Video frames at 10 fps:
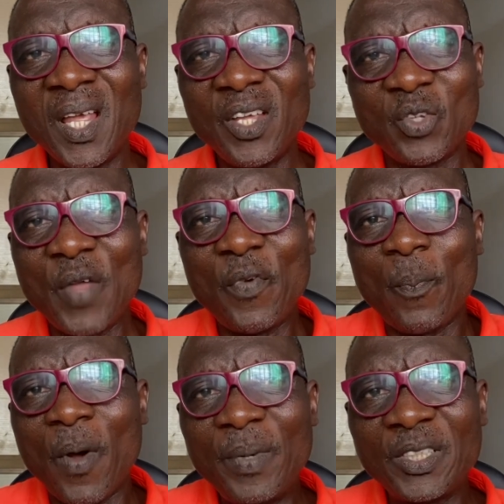So if you
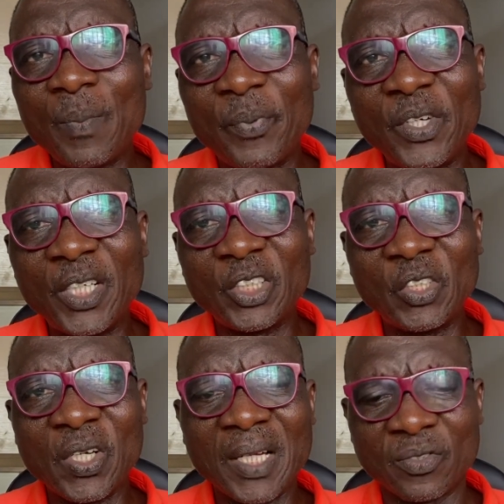publish in predatory
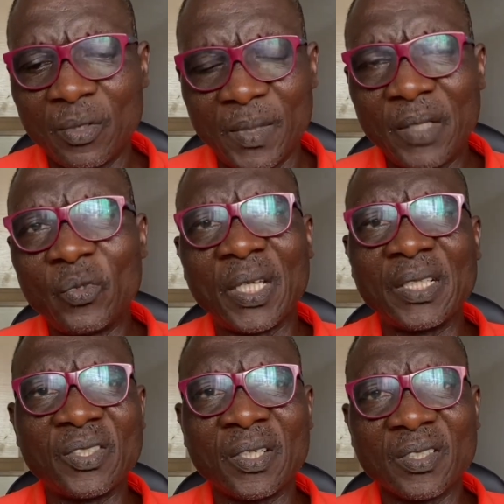journals, nobody will take it
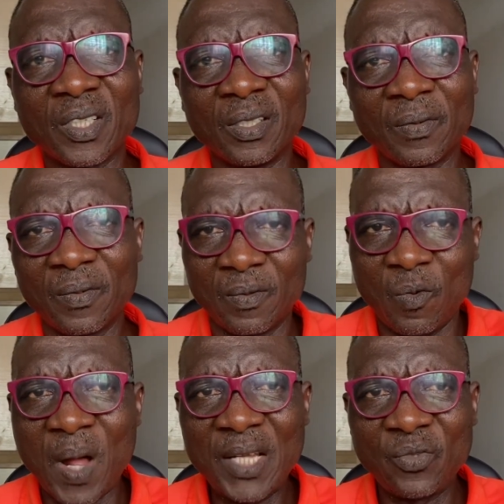seriously.
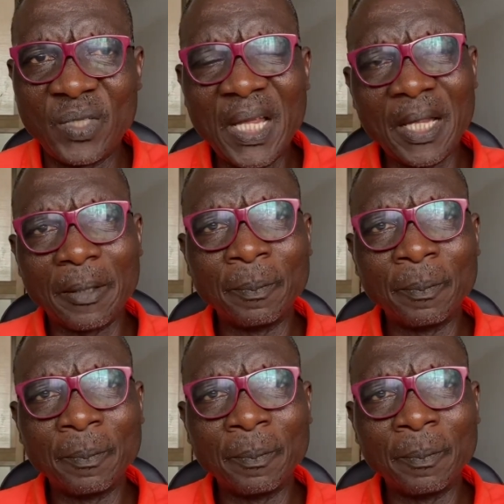Why should they?